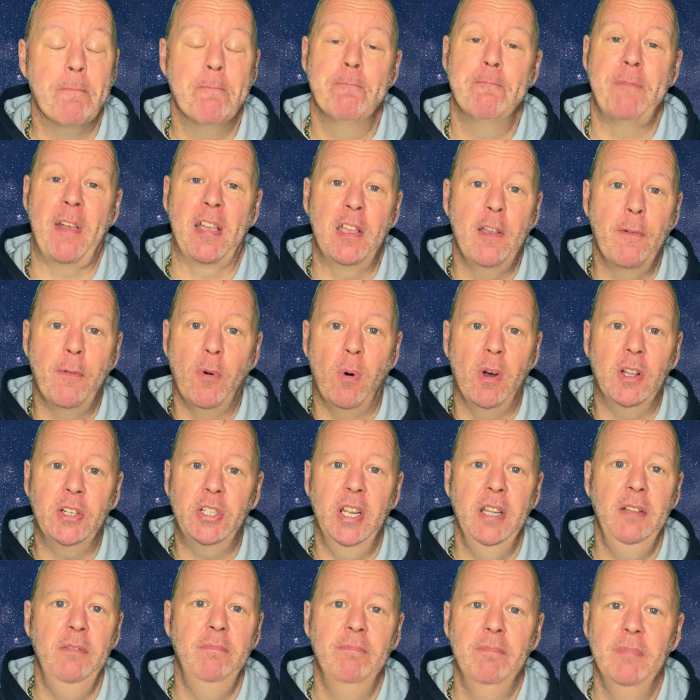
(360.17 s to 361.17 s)
thank you for
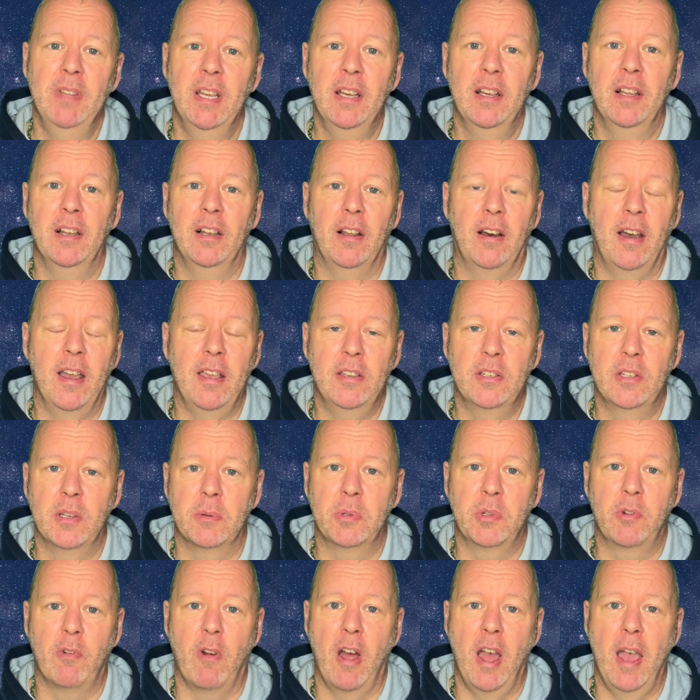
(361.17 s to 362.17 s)
watching. Like,
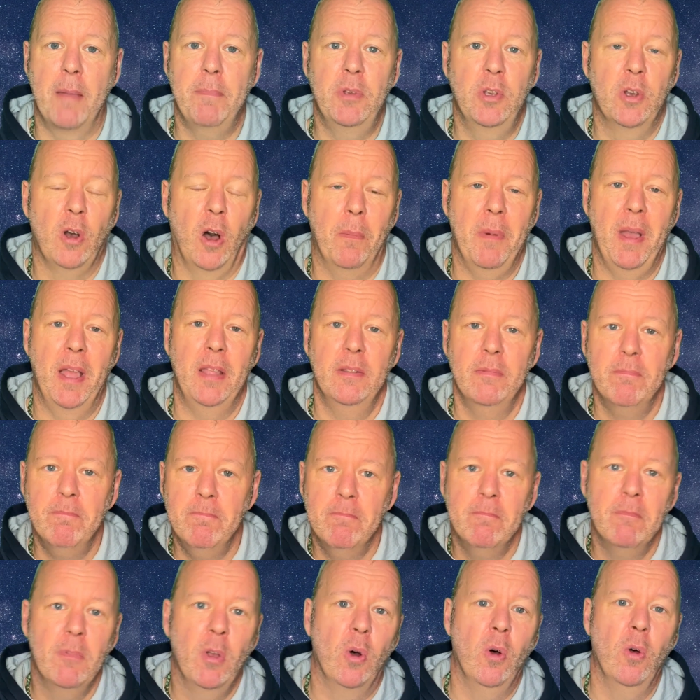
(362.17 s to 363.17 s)
subscribe, comment,
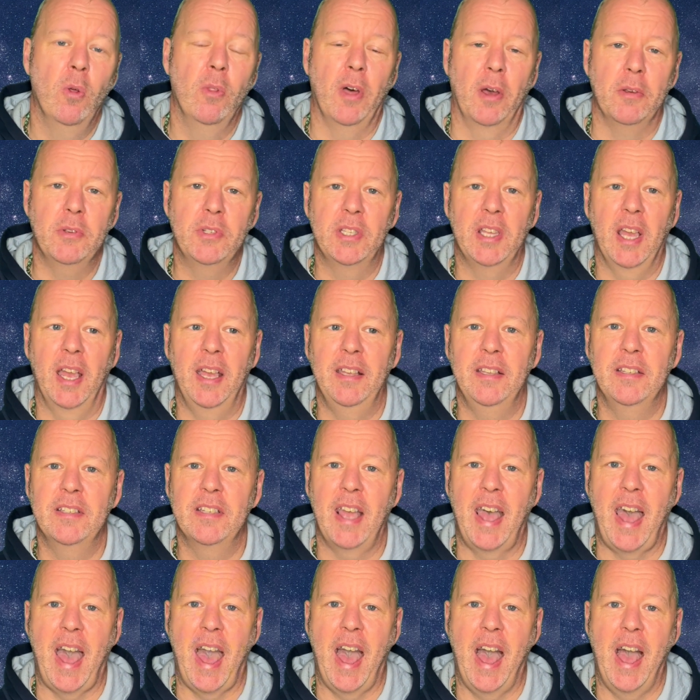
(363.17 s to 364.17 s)
all those things,
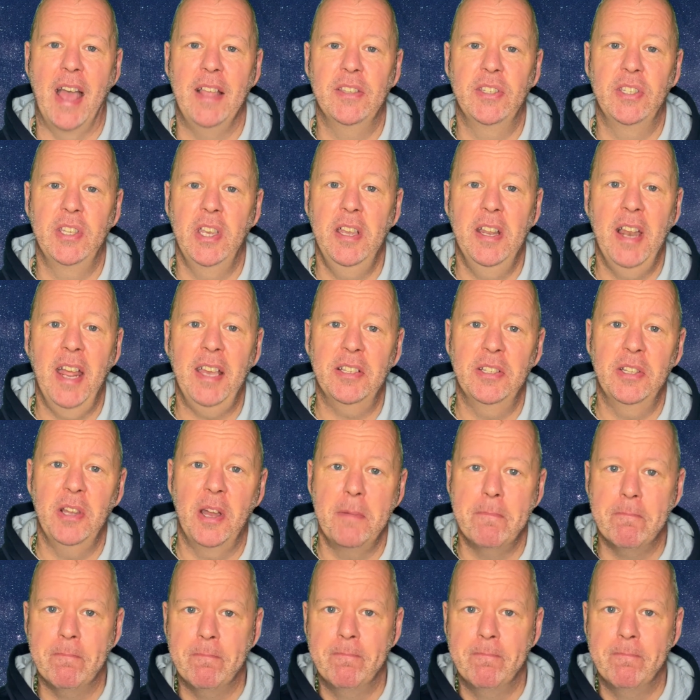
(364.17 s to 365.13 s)
and see you next time.